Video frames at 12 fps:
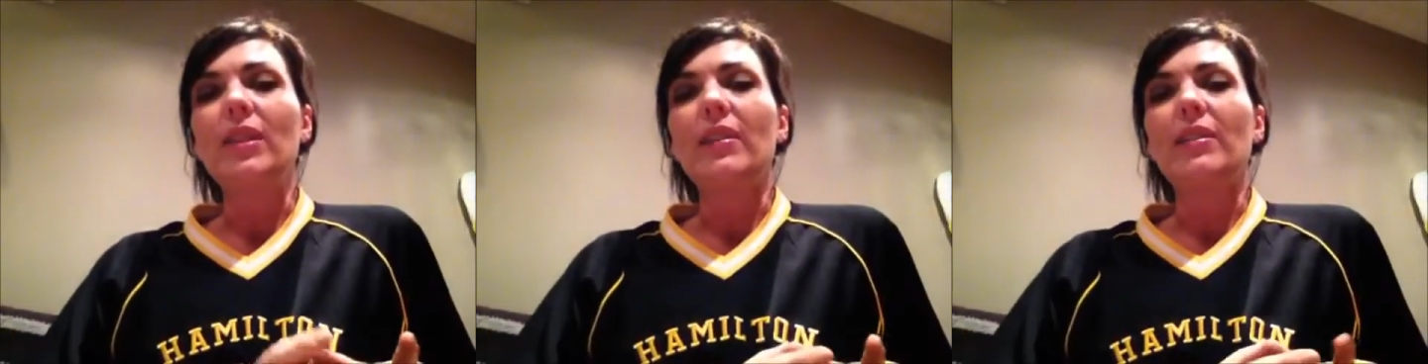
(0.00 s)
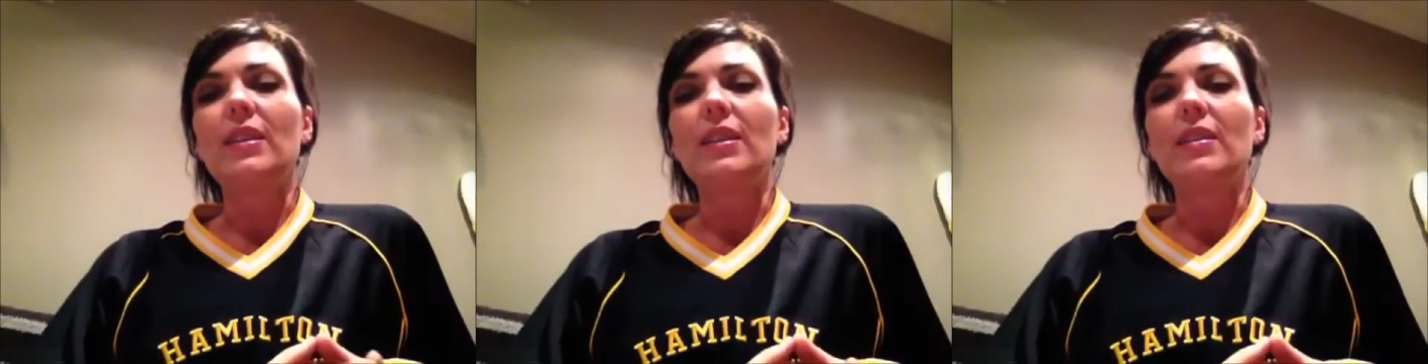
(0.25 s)

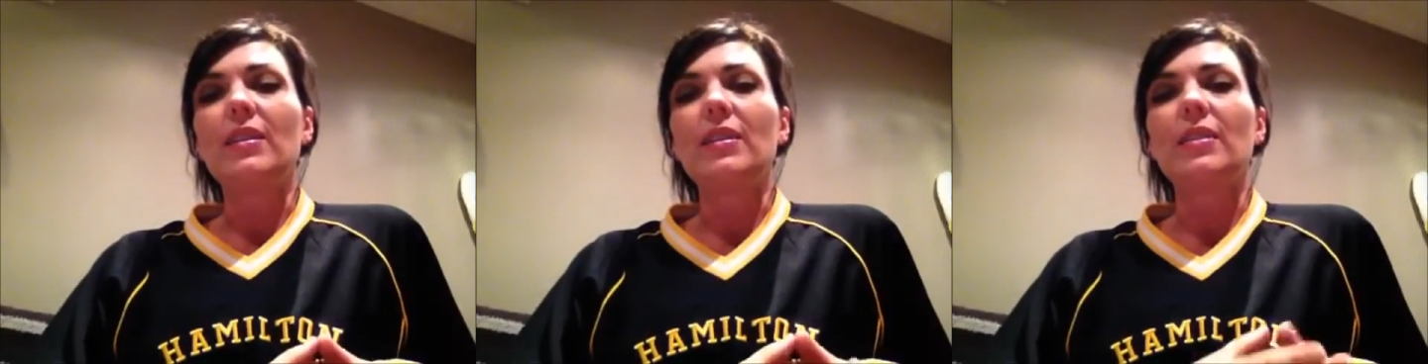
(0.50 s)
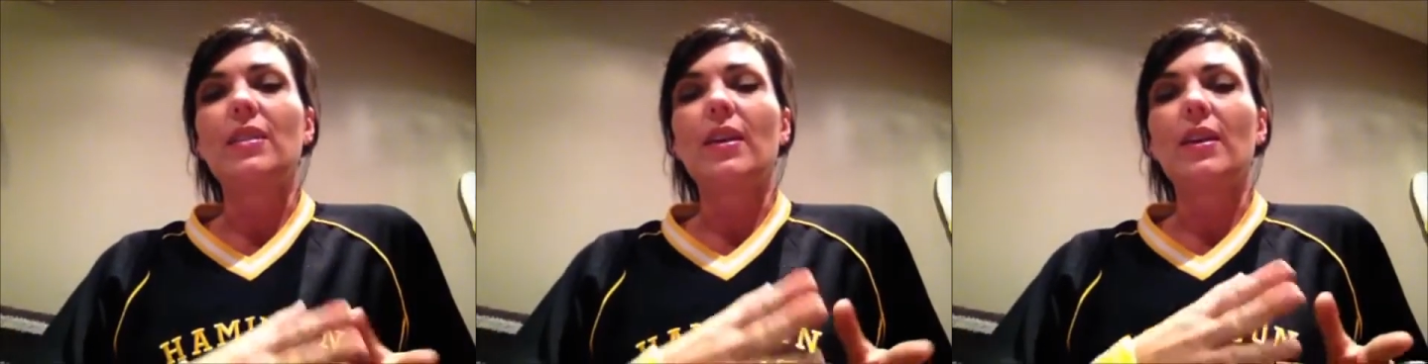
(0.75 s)

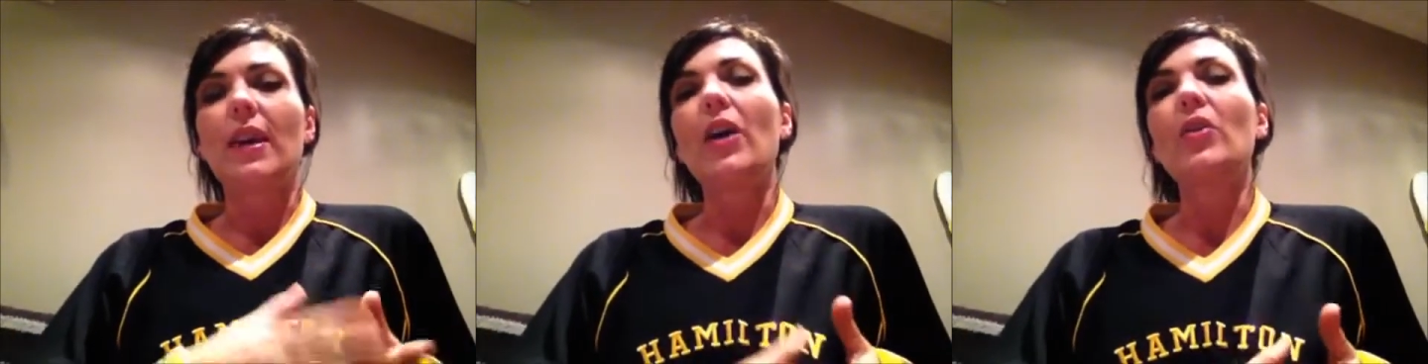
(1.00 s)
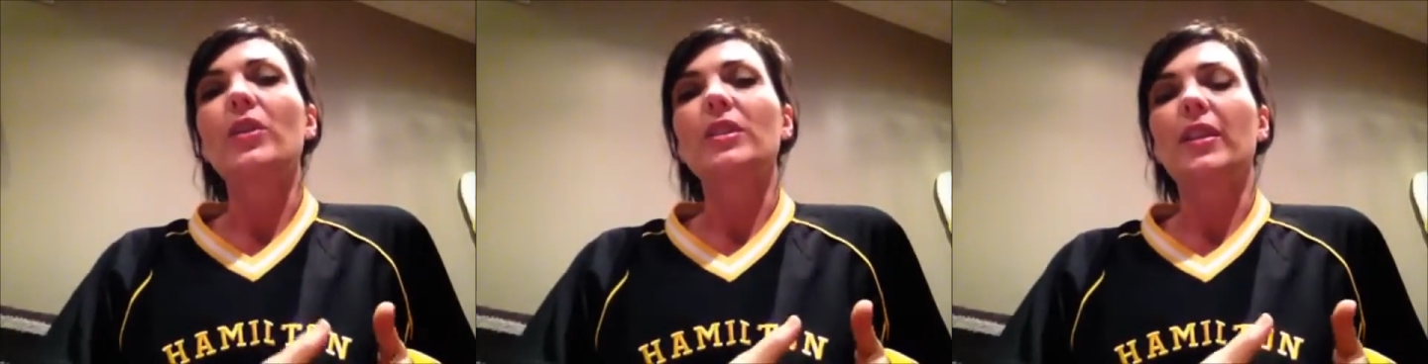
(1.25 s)
that
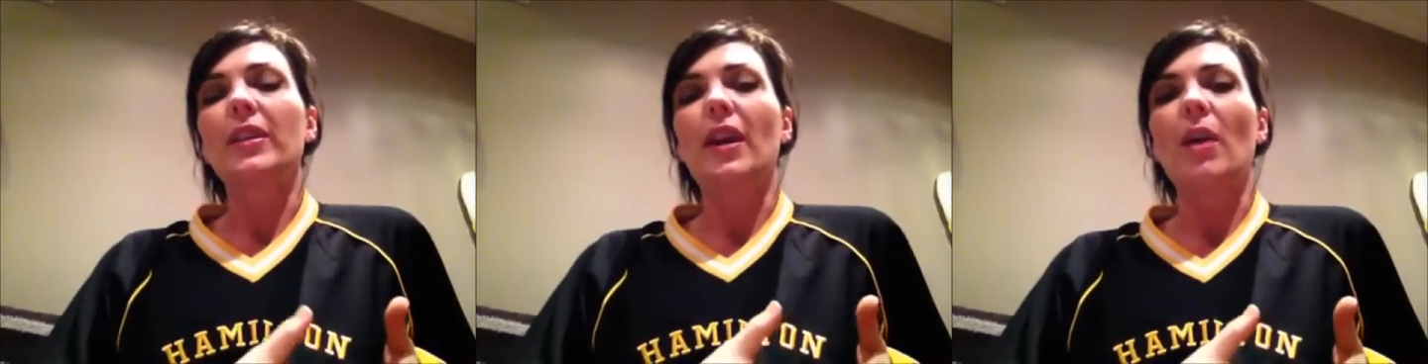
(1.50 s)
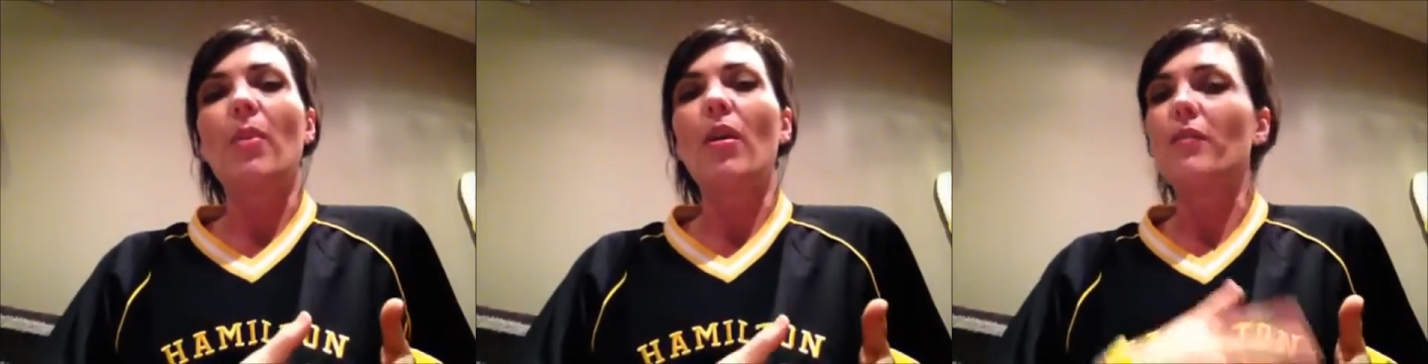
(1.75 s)
Calgary is going to
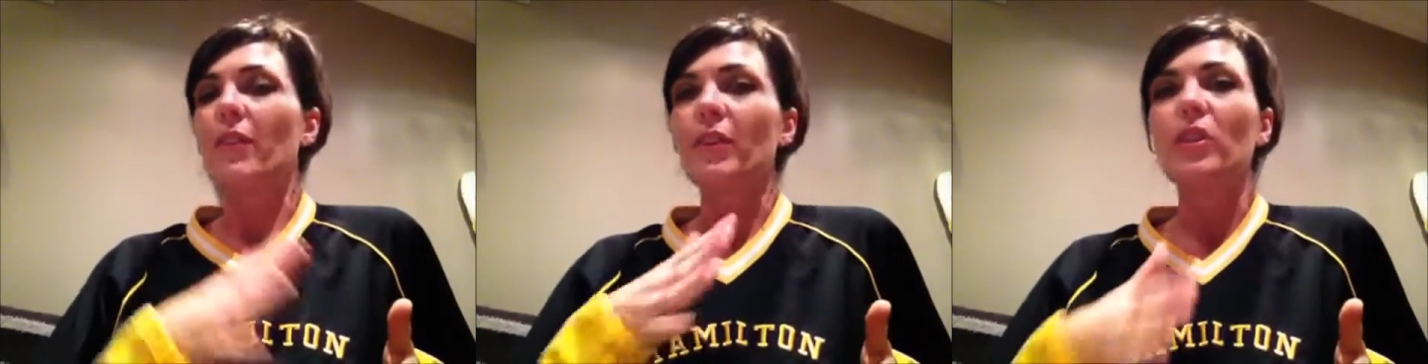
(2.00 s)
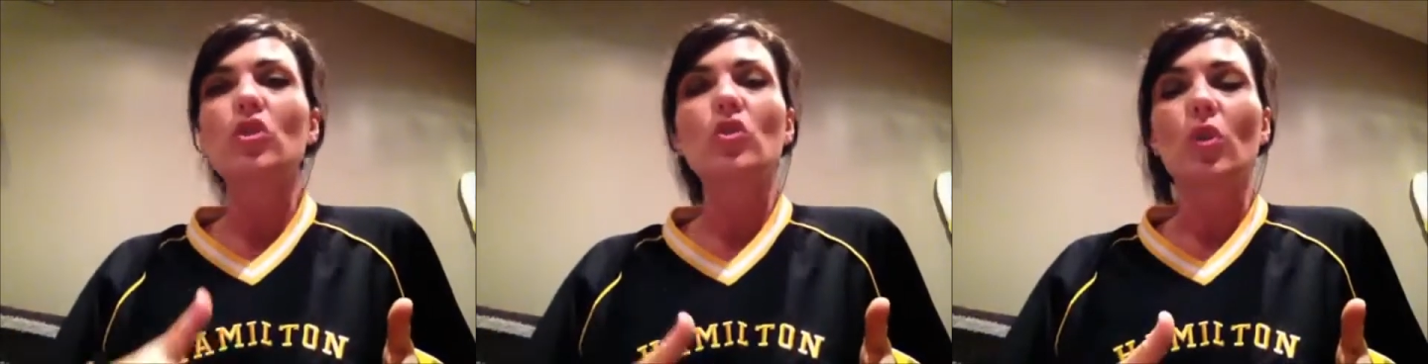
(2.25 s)
come on
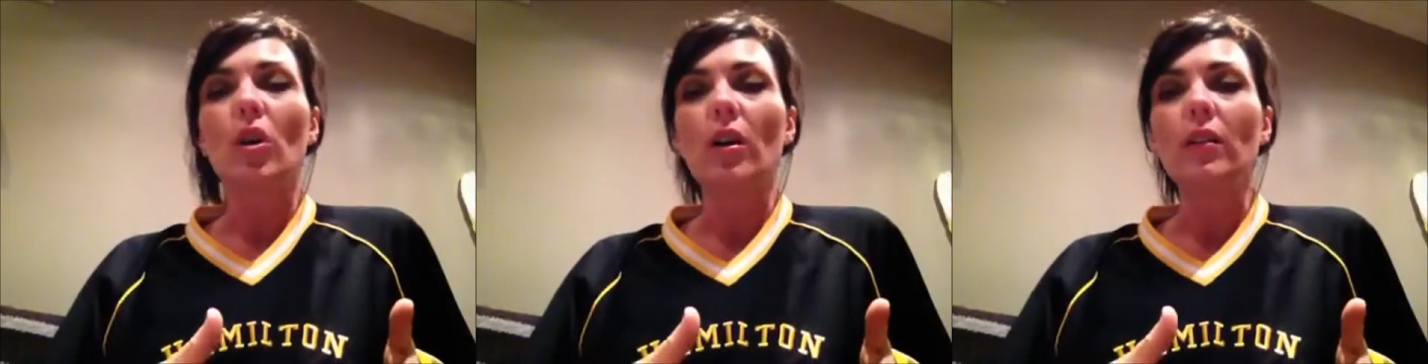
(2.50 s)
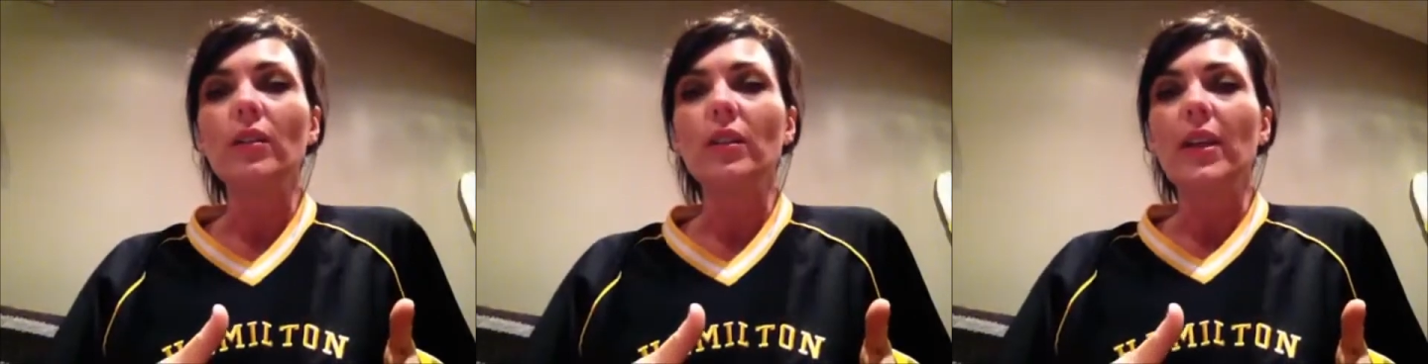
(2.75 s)
very strong